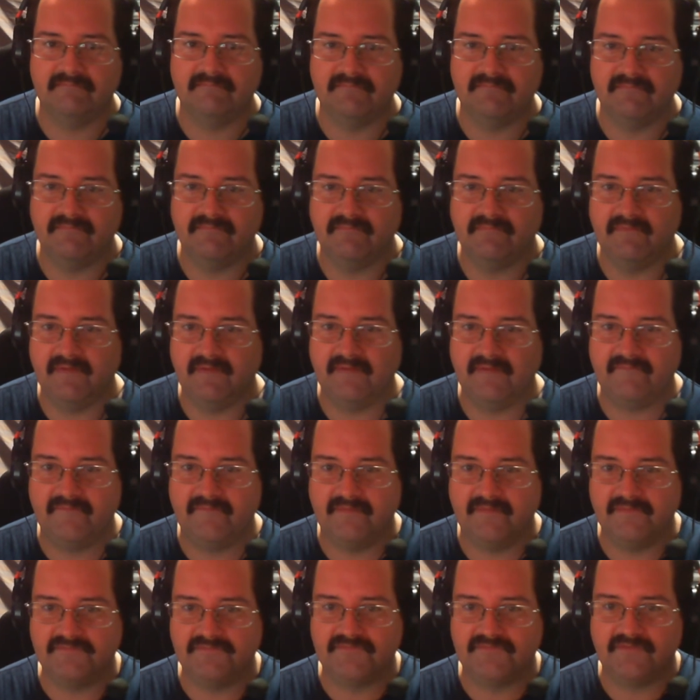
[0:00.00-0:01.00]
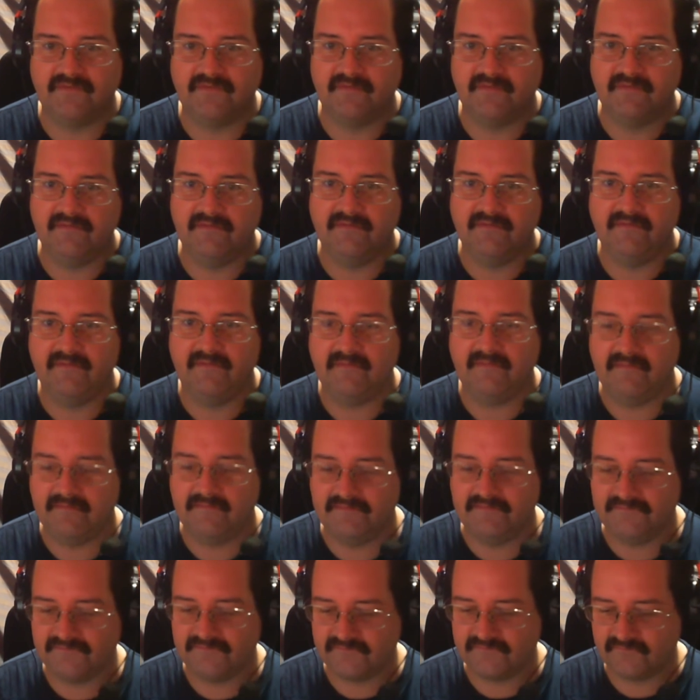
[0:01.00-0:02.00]
left edge of the
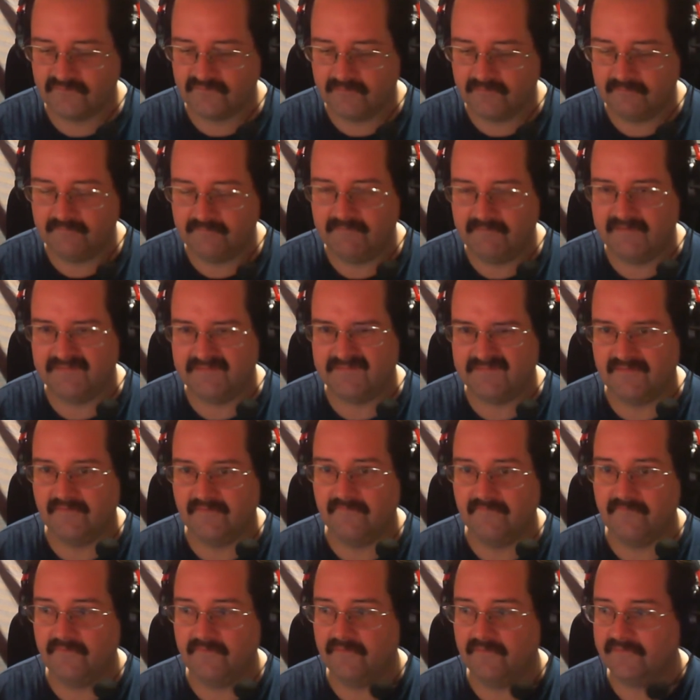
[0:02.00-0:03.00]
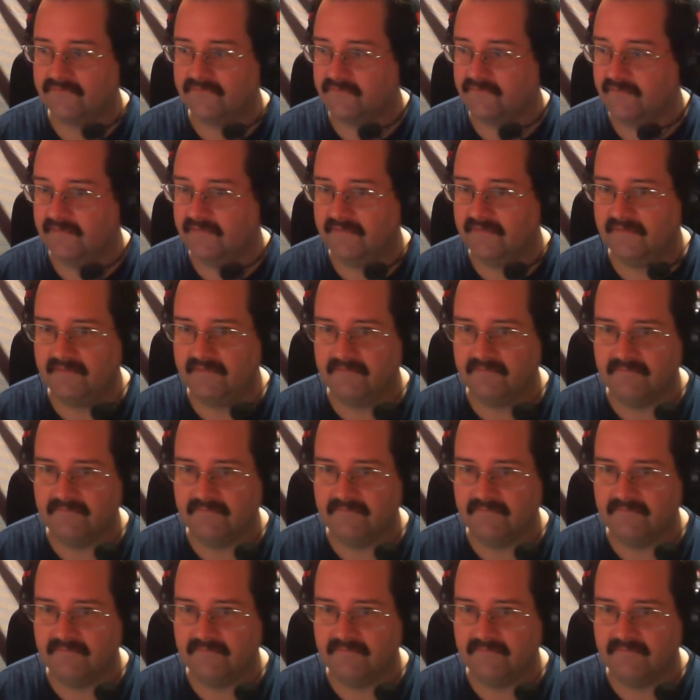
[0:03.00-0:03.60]
stream itself looks right now.